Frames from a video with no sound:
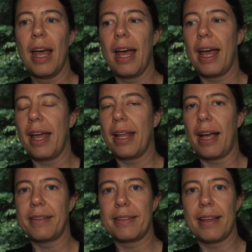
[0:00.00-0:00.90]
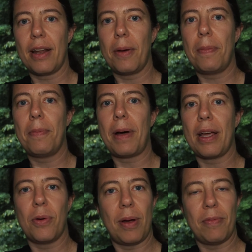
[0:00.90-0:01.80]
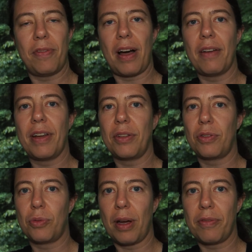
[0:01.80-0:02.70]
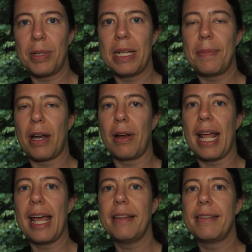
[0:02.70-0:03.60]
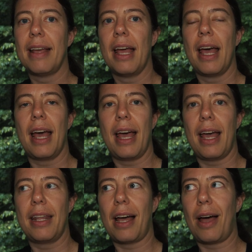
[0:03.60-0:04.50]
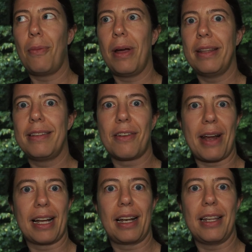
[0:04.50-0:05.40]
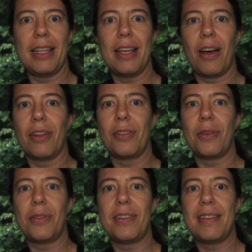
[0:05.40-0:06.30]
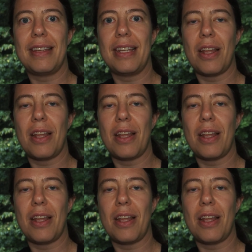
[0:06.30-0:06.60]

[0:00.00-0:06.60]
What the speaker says: And I set up my OM-5 and the 12mm lens, and I went directly on the scene